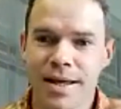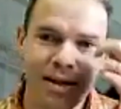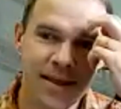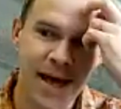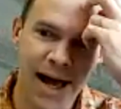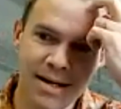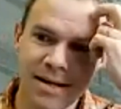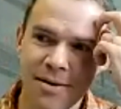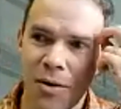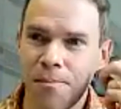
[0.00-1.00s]
That
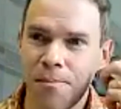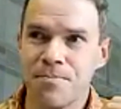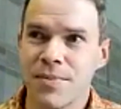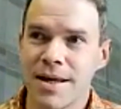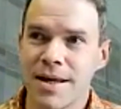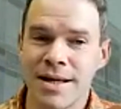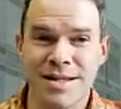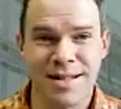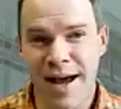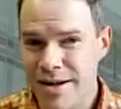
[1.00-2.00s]

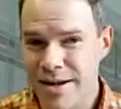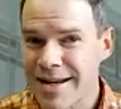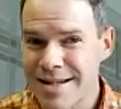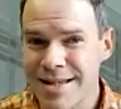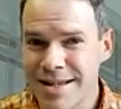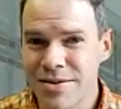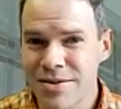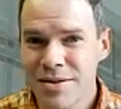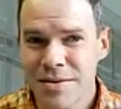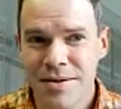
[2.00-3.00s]
is not ideal,